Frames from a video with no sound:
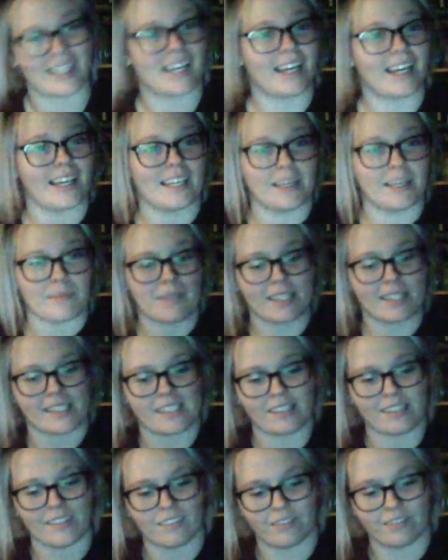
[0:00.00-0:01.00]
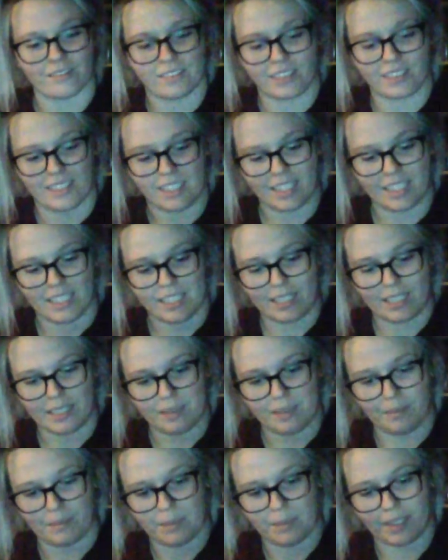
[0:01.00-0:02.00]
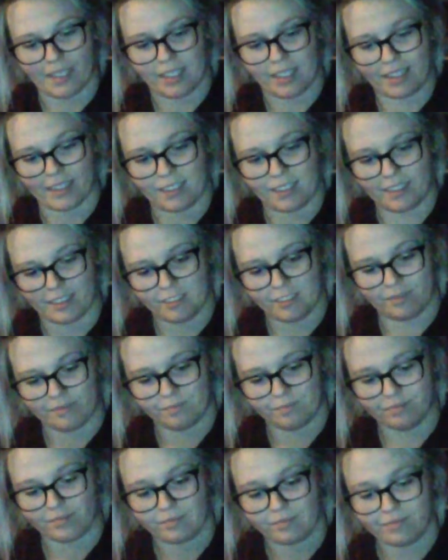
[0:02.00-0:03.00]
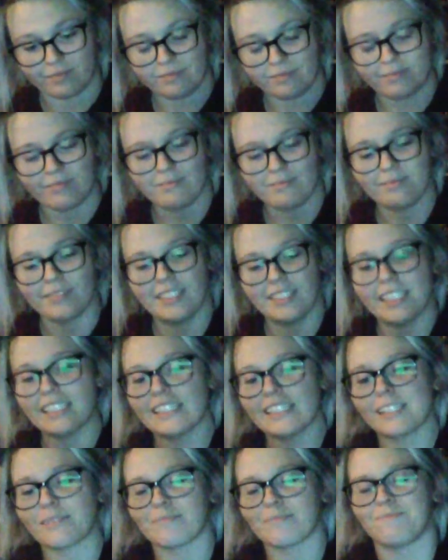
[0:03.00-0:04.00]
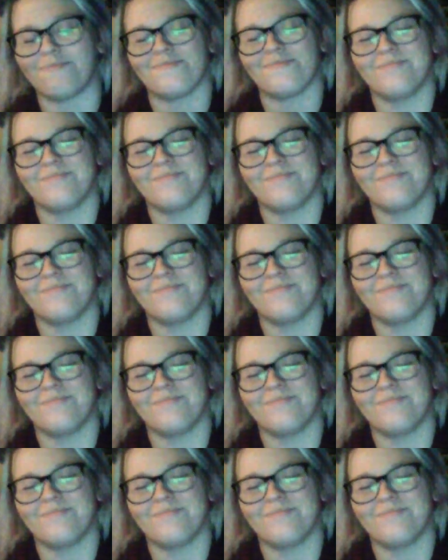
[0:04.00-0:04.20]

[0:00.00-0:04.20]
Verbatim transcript: I hate myself, but uh, it's